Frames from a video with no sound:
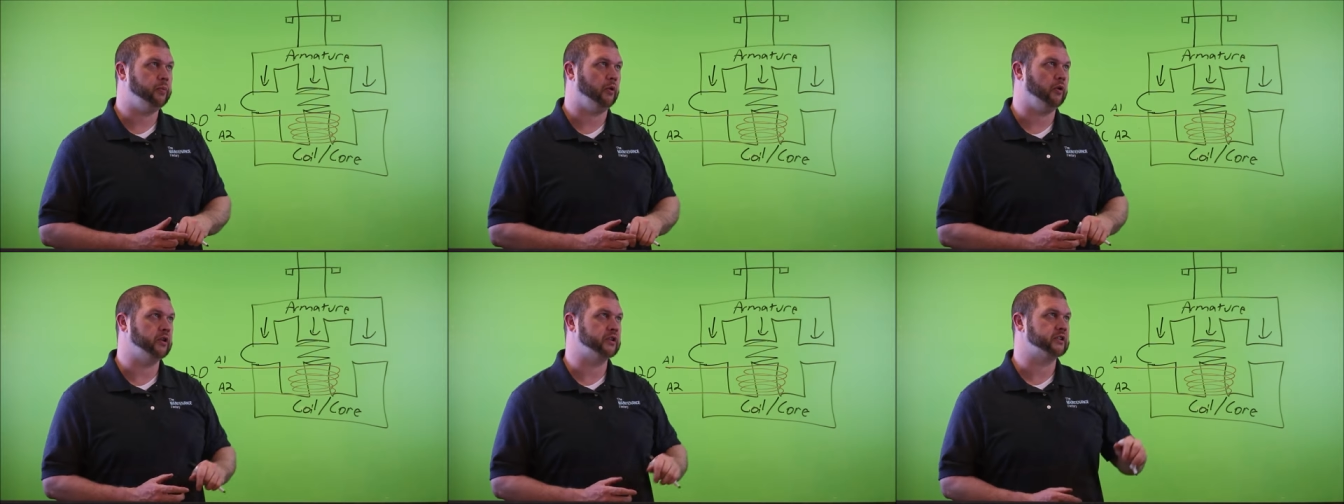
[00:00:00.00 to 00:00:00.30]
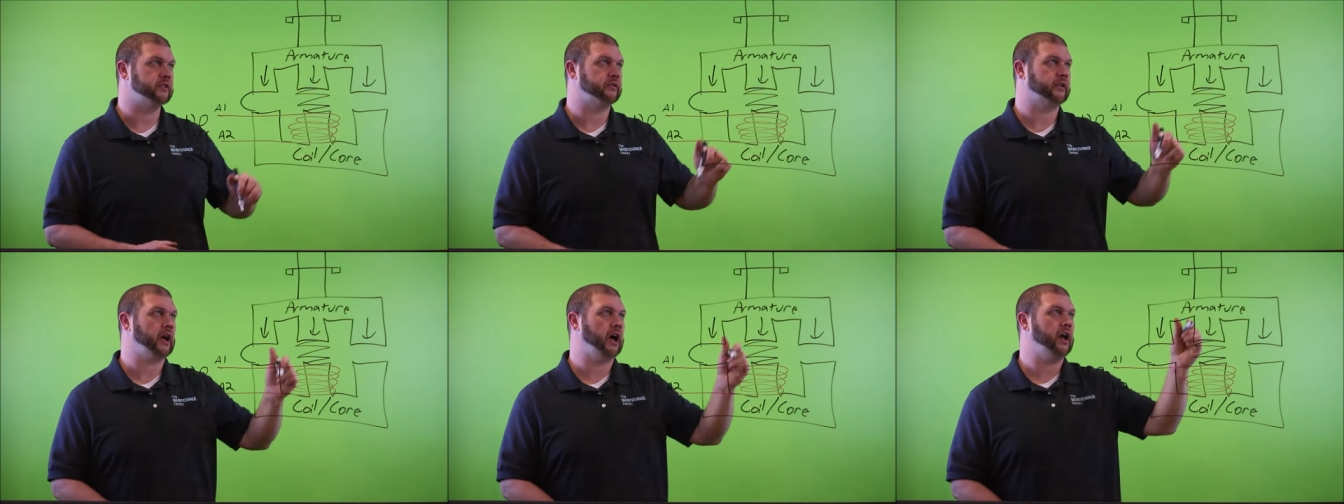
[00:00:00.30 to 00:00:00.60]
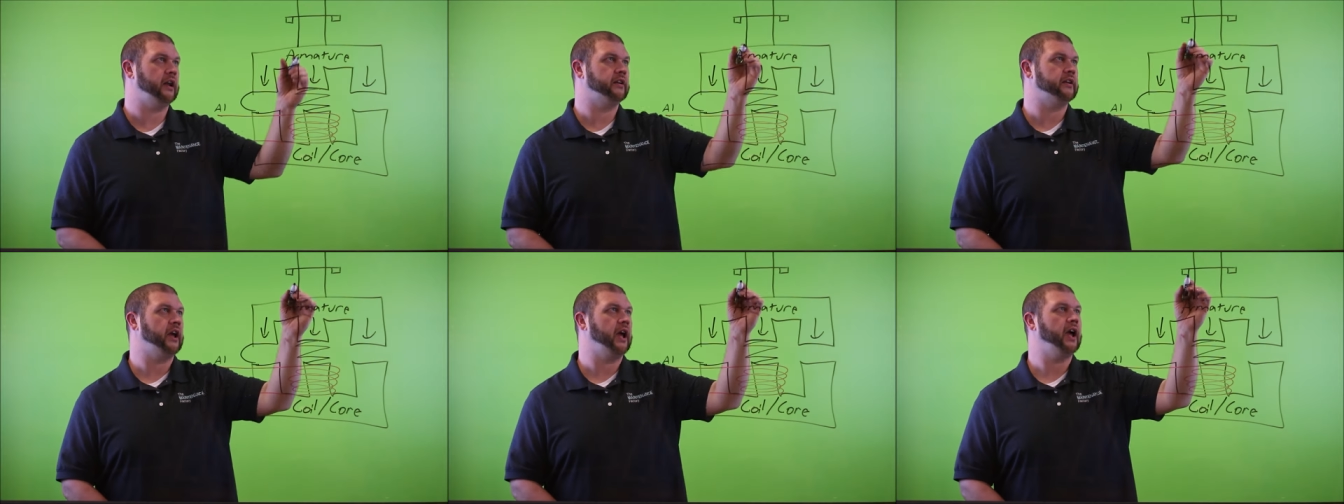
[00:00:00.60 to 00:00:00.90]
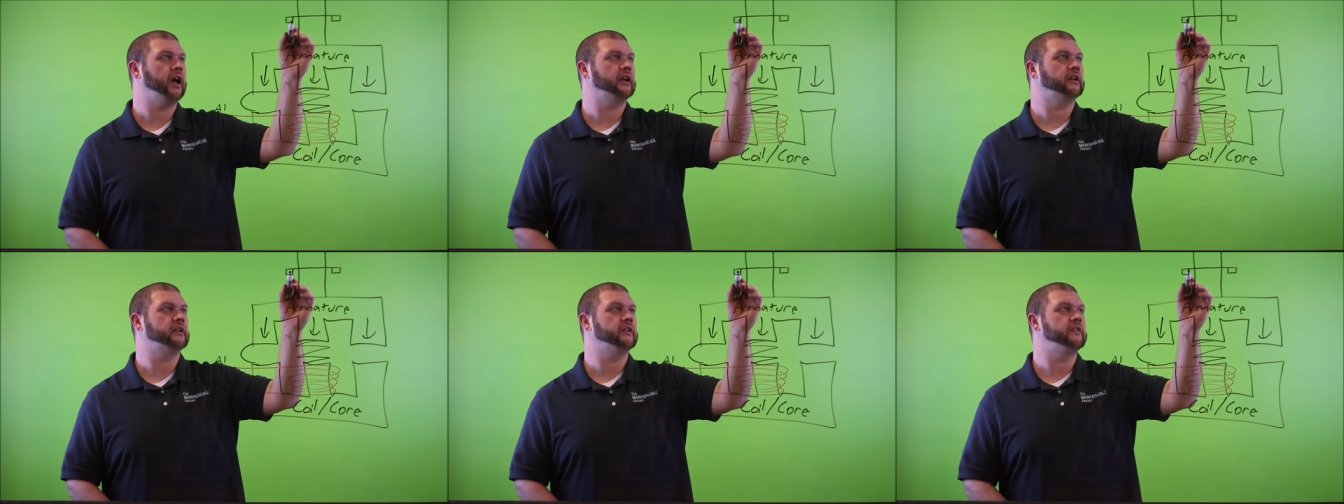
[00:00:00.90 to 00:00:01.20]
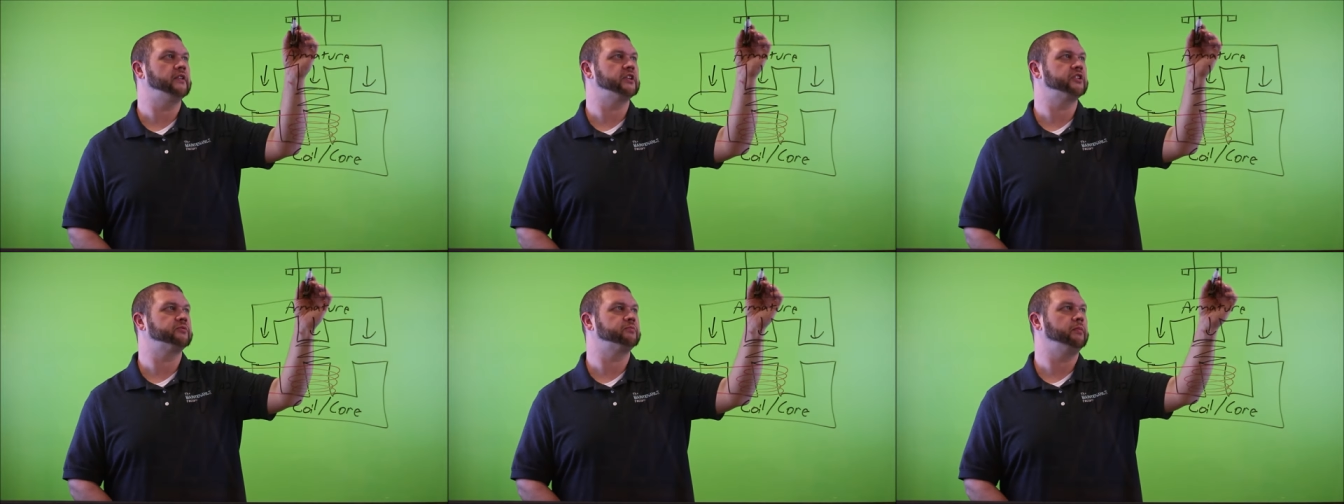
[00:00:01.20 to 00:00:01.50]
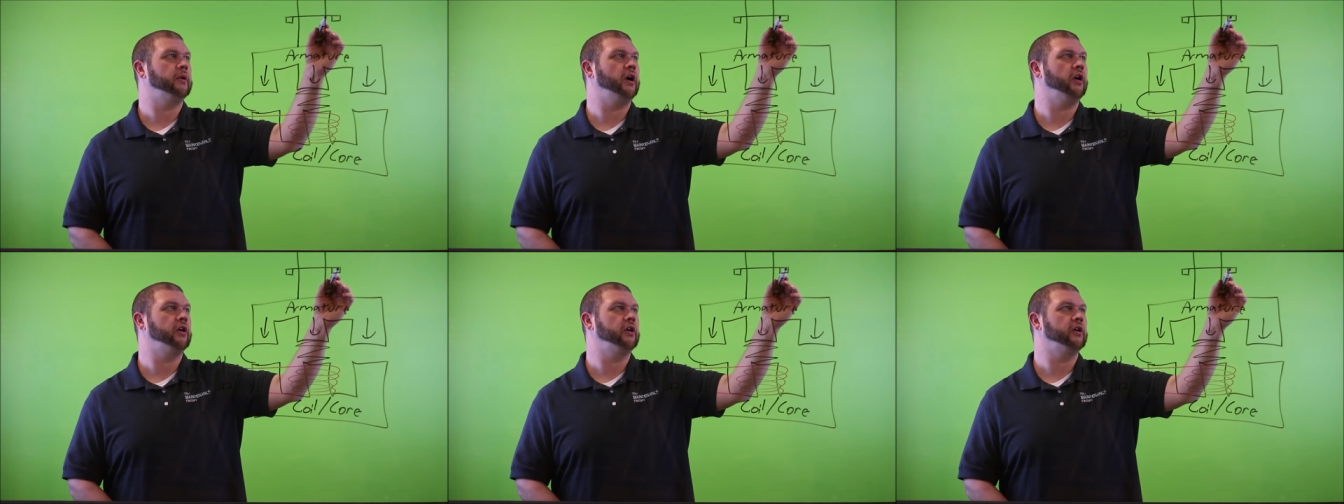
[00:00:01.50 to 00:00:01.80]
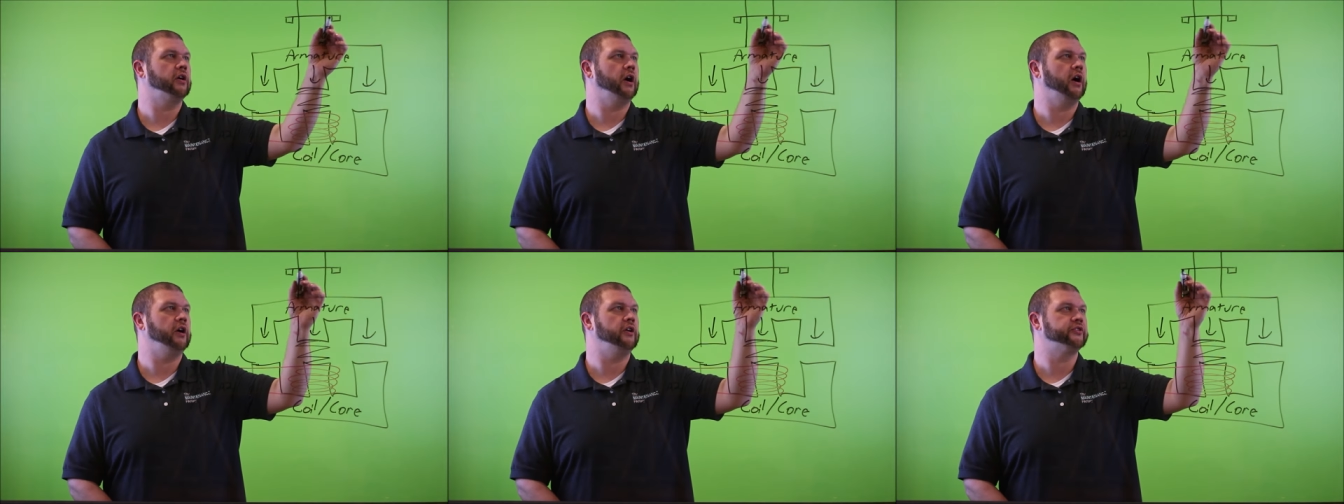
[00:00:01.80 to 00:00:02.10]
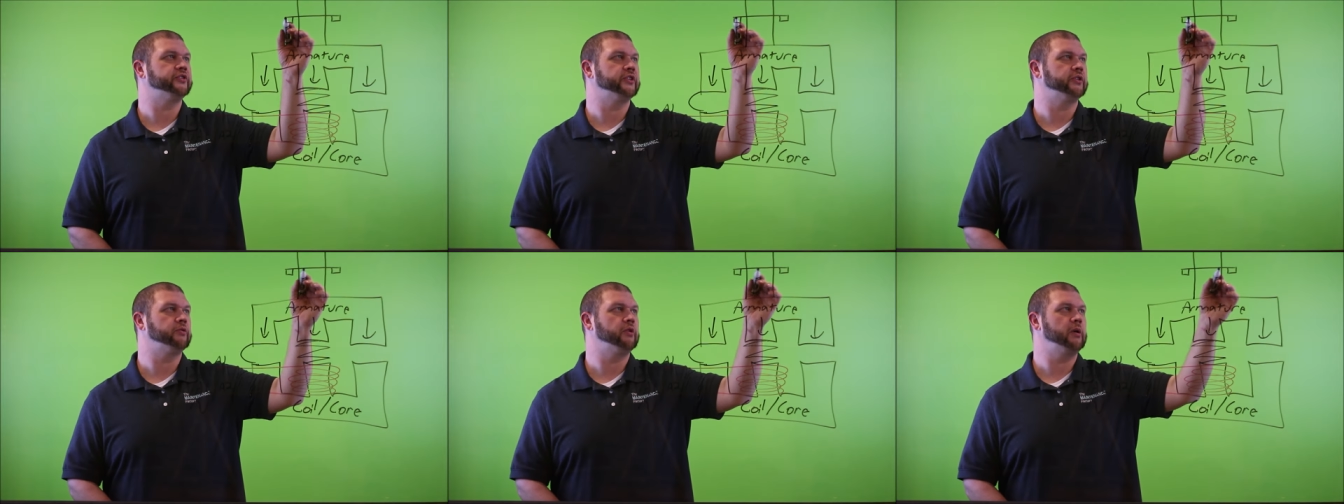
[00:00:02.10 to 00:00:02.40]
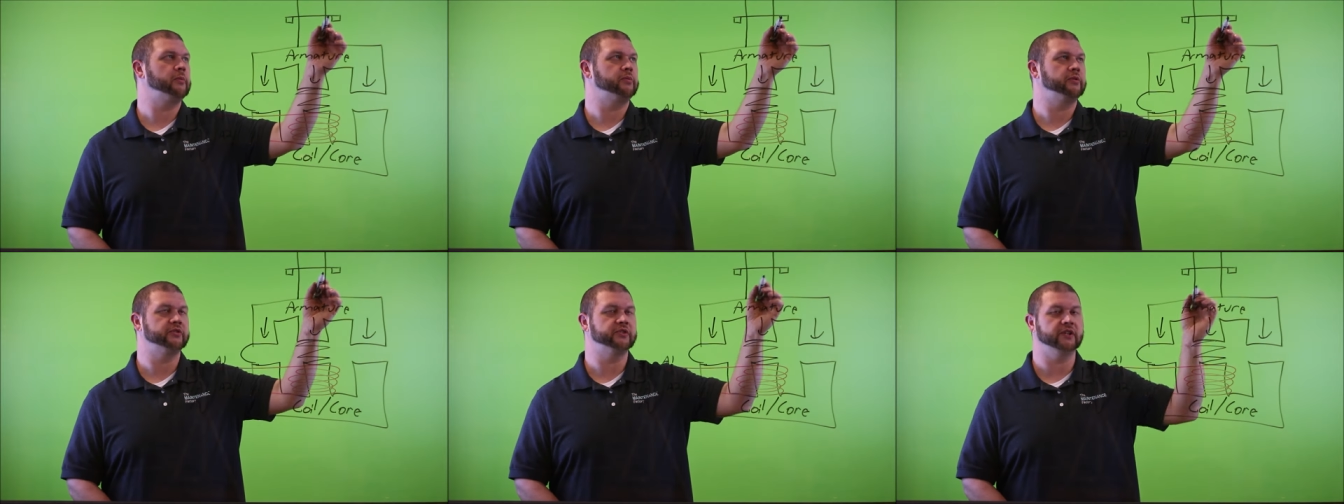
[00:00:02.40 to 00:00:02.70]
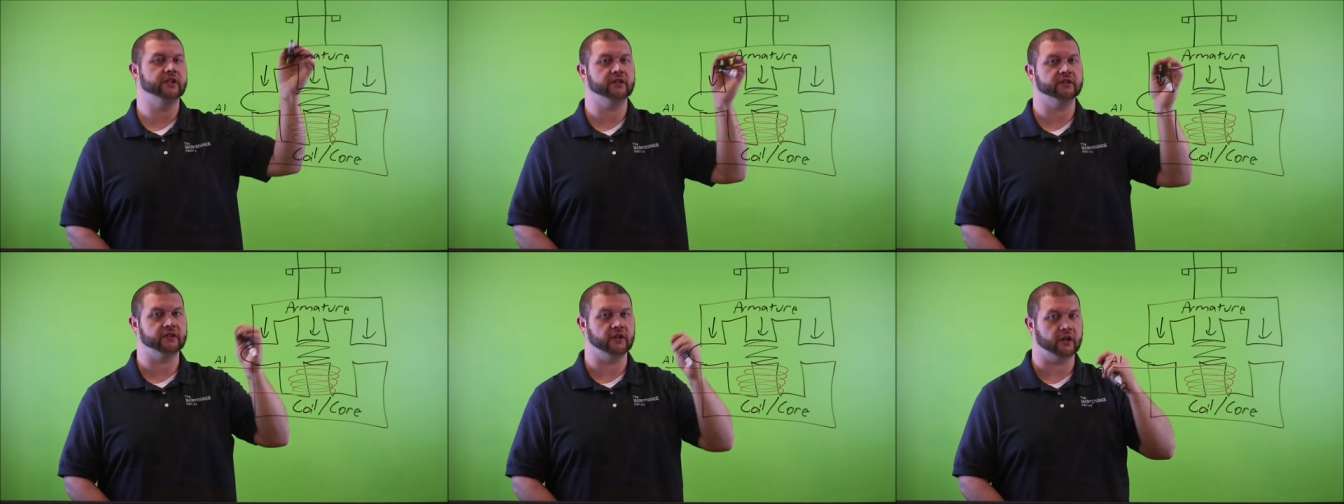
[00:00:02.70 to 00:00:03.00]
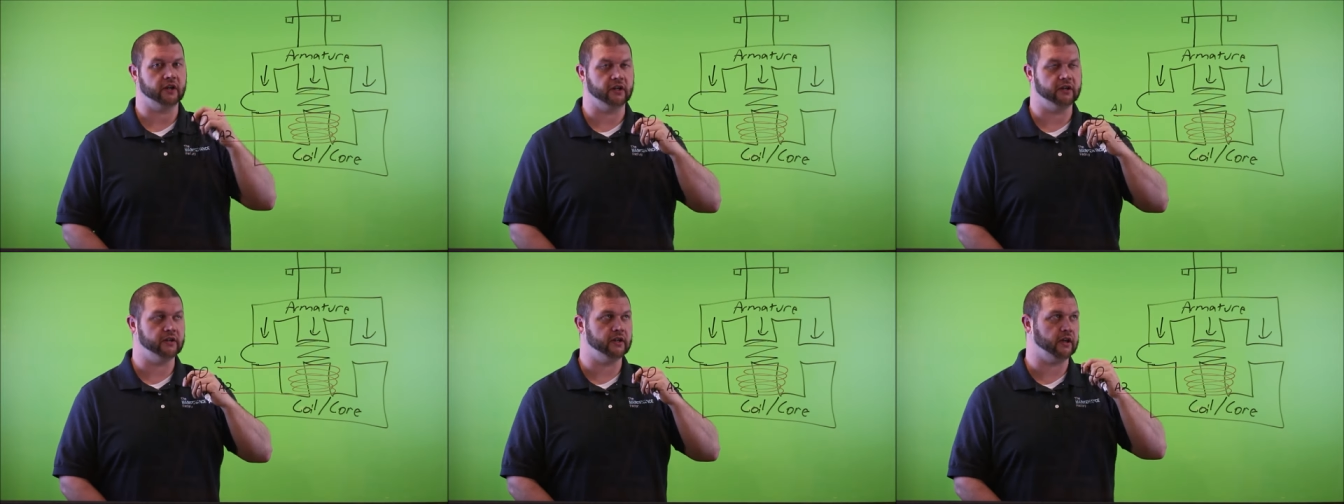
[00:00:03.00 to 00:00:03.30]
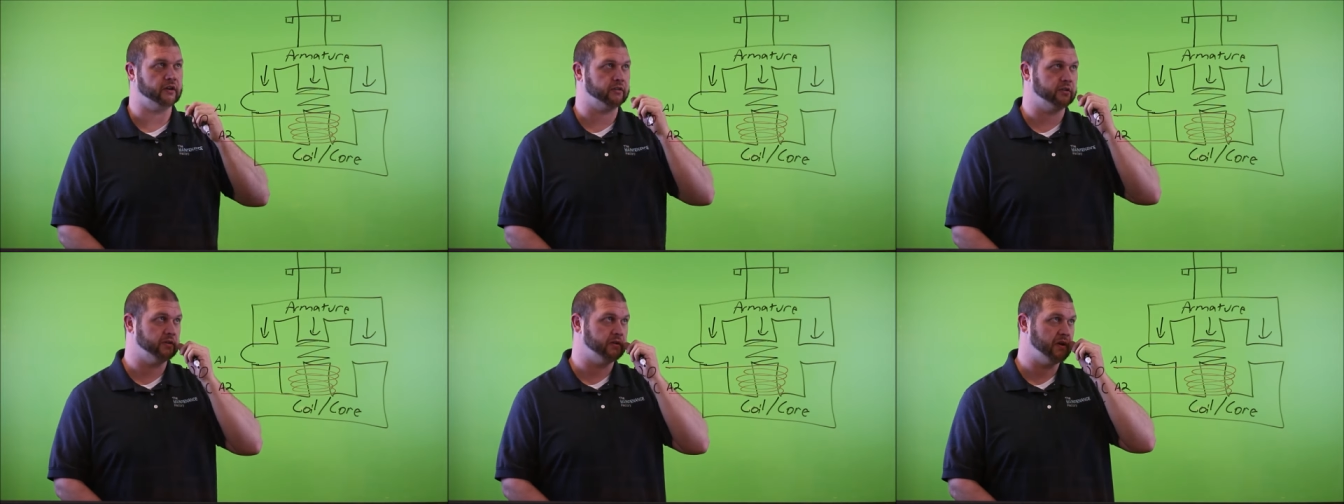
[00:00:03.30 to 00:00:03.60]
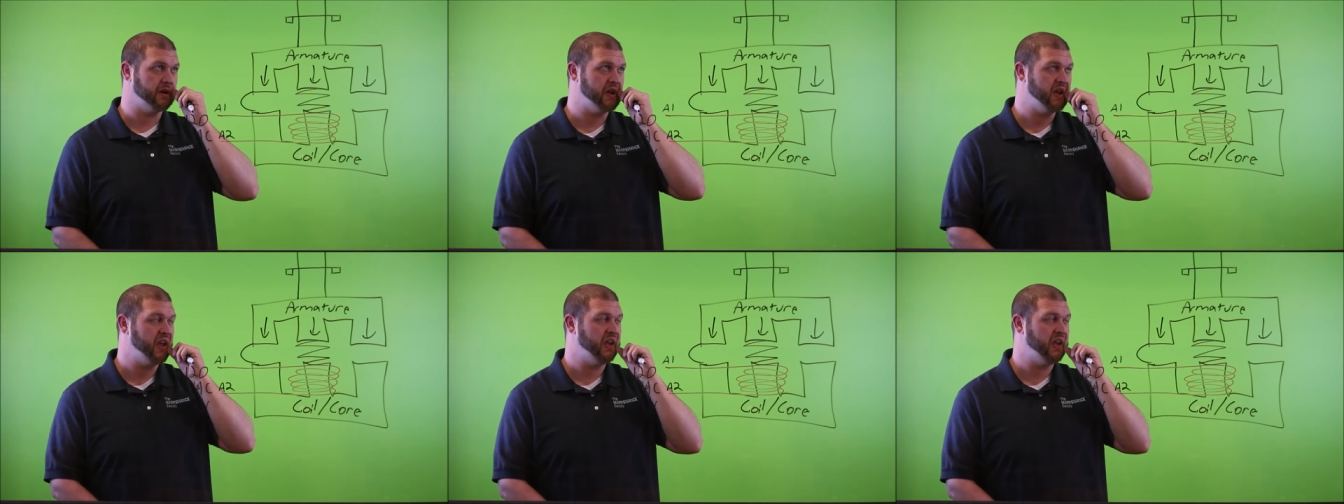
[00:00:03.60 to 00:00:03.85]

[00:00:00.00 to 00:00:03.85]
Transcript: points of contact and this bar also represents a conductor.